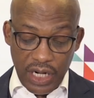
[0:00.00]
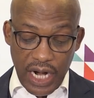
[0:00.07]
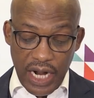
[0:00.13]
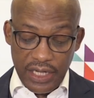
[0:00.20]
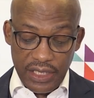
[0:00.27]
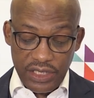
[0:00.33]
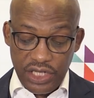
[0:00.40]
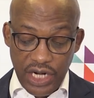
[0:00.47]

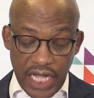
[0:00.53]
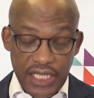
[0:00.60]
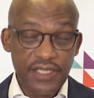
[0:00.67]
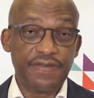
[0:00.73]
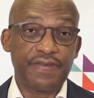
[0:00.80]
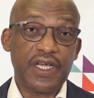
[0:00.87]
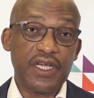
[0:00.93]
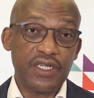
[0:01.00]
grant
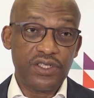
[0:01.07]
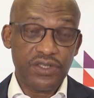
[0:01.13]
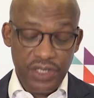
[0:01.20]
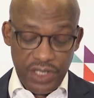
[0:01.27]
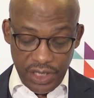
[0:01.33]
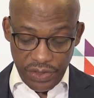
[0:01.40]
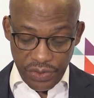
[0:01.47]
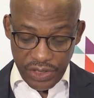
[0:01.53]
transfer to
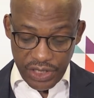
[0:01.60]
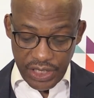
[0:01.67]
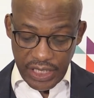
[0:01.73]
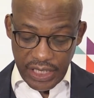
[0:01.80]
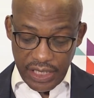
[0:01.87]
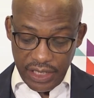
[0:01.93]
DUT